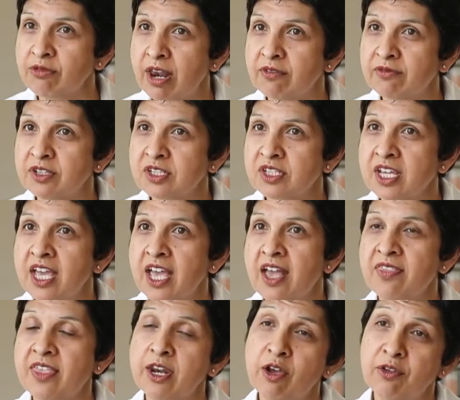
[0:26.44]
relevant,
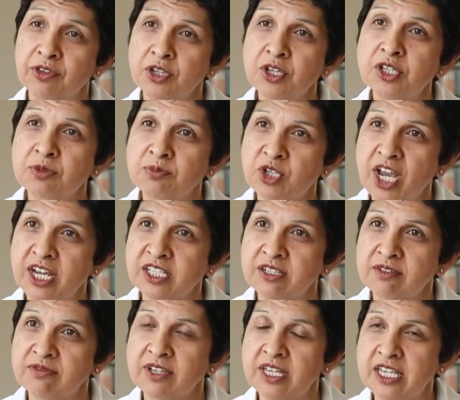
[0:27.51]
then our third
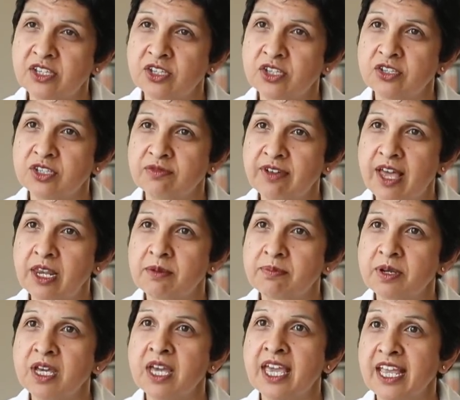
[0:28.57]
objective is to develop
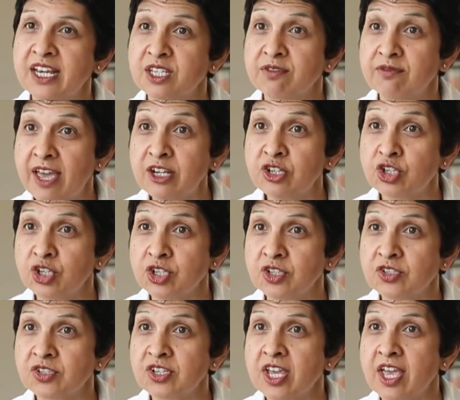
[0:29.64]

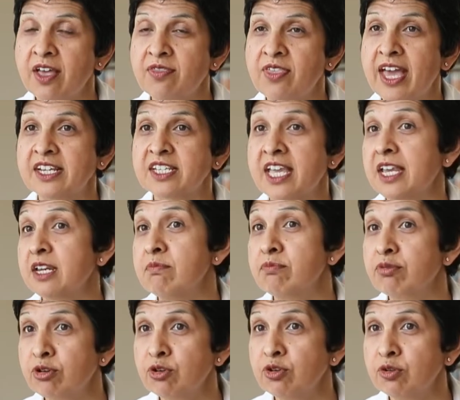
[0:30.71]
interventions that can
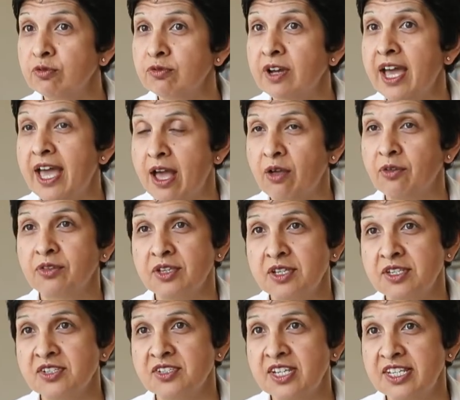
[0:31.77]
improve health
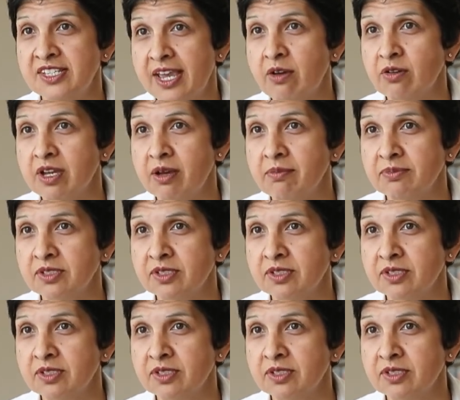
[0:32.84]
and disease outcomes.